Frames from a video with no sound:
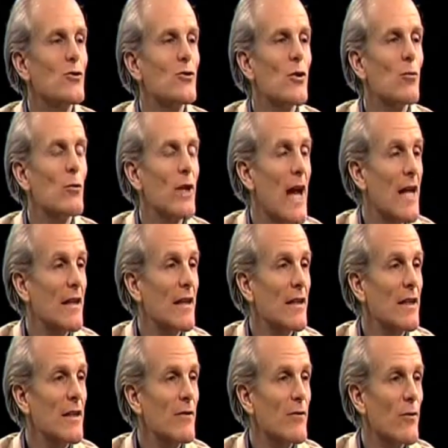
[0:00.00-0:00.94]
So
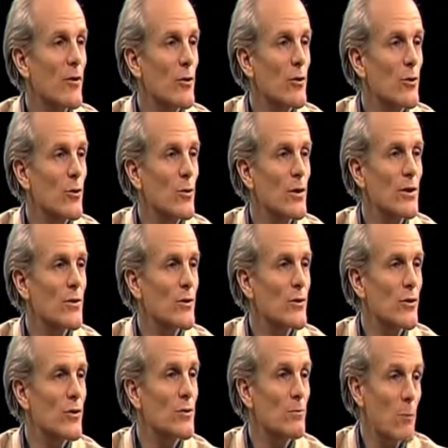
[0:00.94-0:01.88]
reality for you is
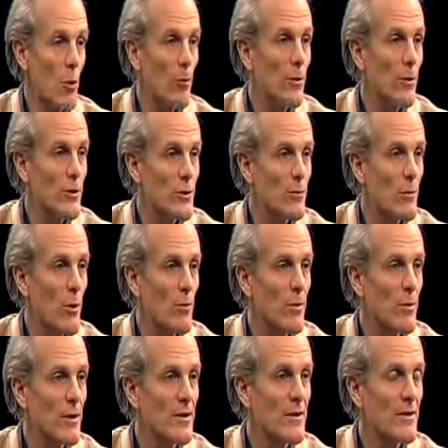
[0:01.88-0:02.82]
just moment to moment?